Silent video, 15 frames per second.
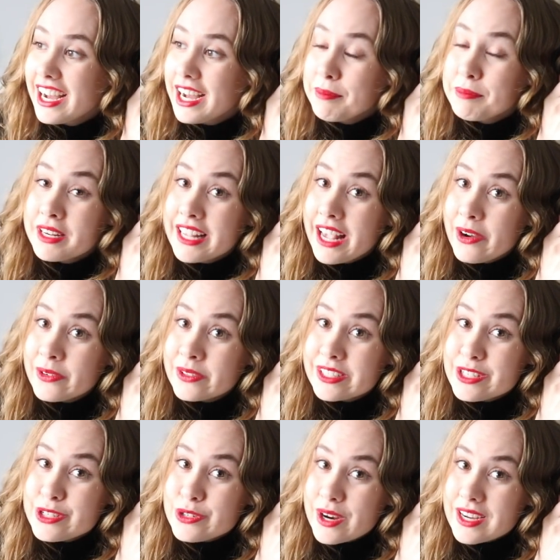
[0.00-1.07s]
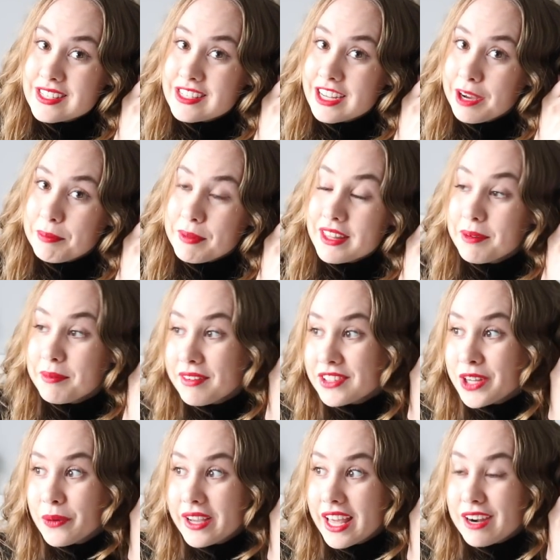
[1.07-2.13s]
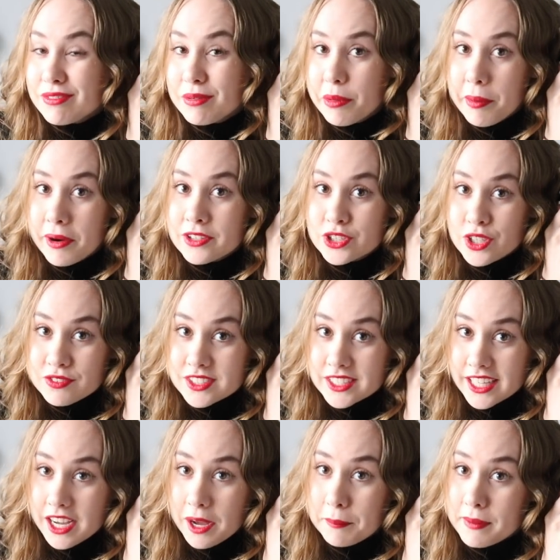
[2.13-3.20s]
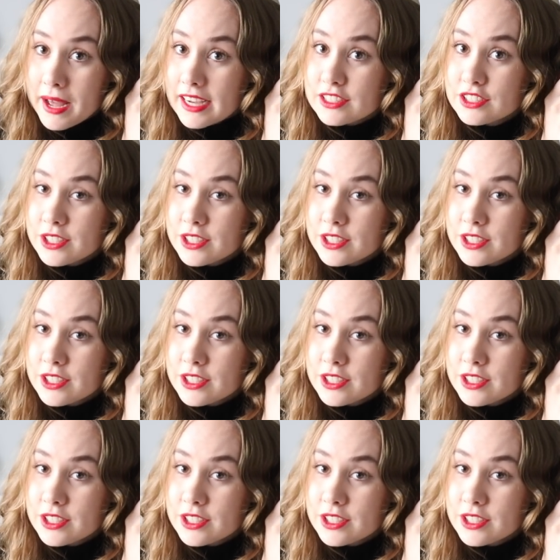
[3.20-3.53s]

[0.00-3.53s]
I'm gonna get all this dressed up and then I'm gonna have to go and get it from the post office and then come back.